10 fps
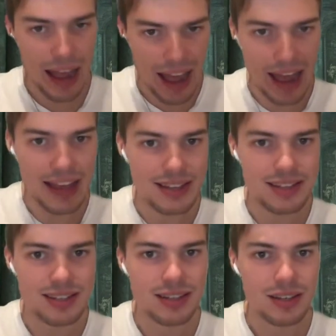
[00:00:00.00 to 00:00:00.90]

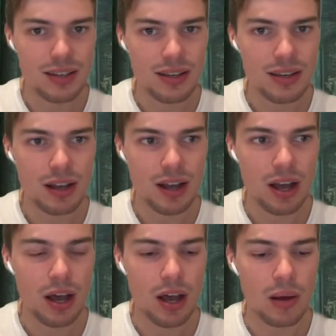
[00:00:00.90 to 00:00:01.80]
as
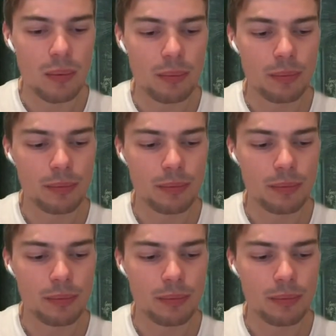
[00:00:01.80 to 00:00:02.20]
John